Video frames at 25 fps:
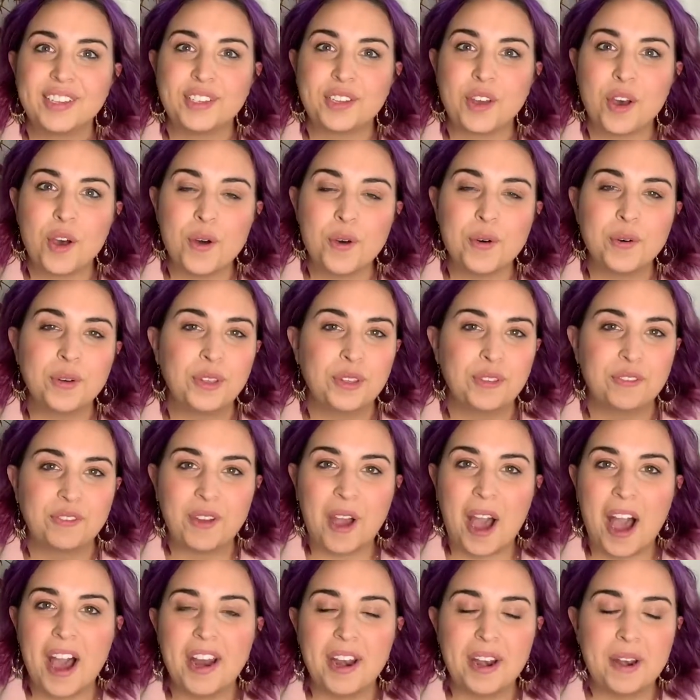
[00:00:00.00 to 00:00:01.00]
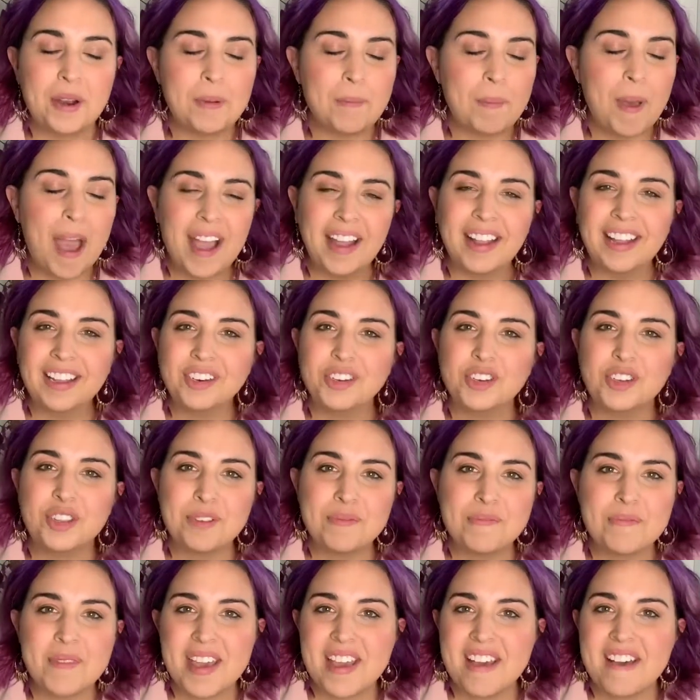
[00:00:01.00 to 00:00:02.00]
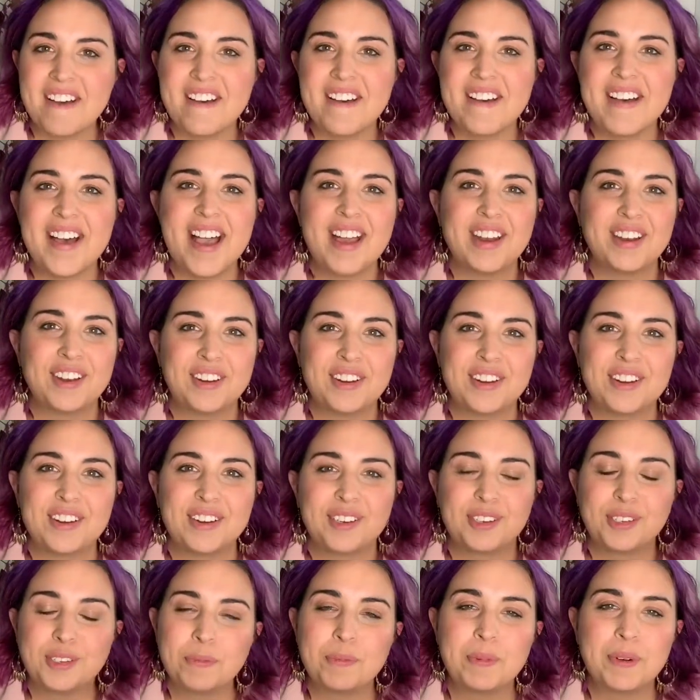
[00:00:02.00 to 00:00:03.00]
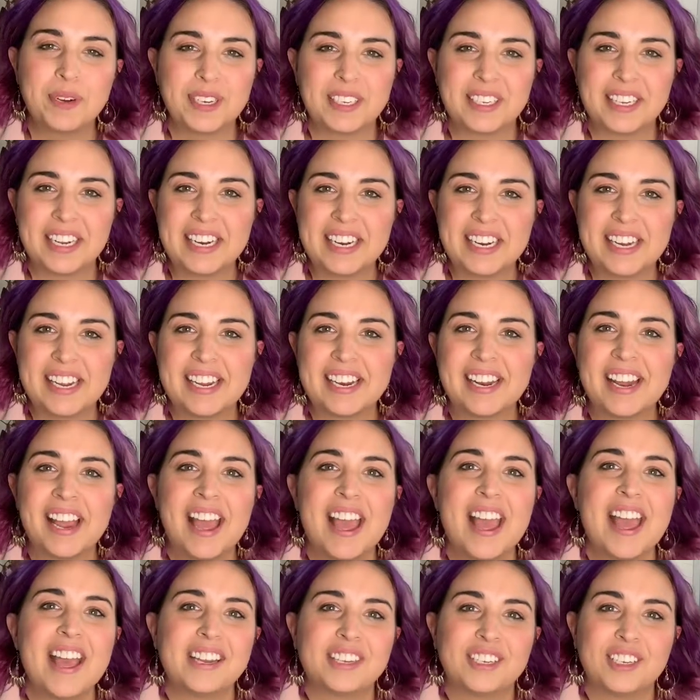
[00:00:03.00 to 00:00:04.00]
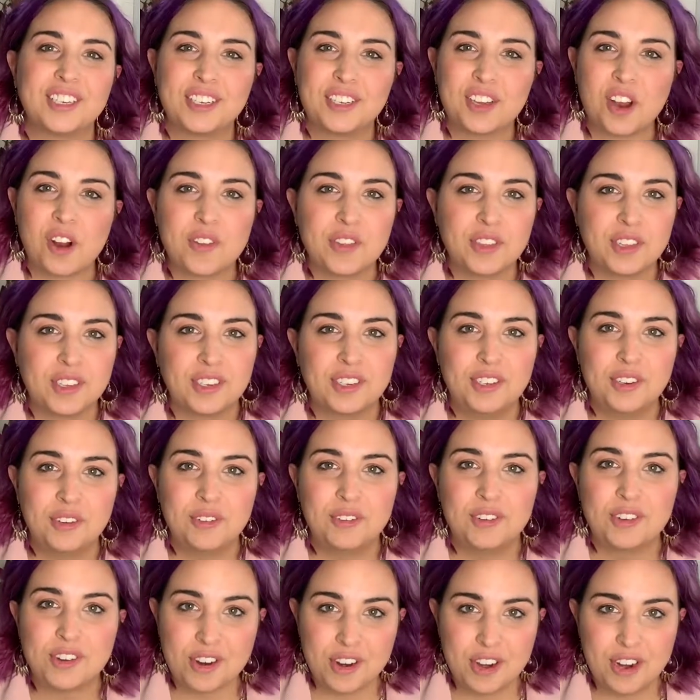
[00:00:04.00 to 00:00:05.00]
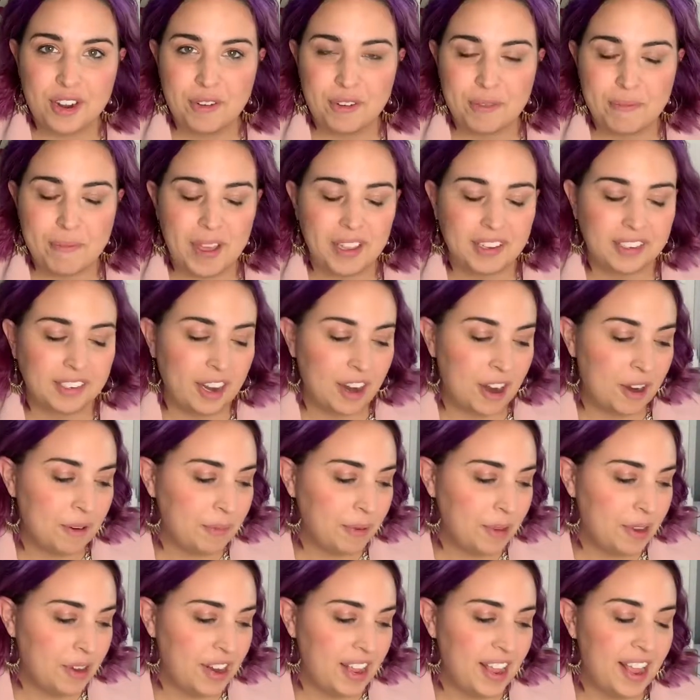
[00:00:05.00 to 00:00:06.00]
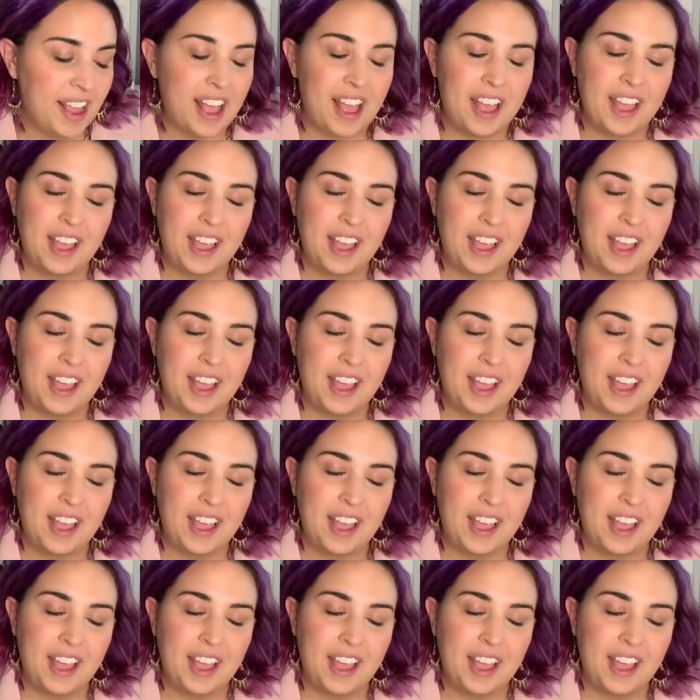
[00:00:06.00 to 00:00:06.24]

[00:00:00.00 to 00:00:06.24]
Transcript: So you've gotten a package in the mail and you're super excited to start this new journey with Maskcara Beauty.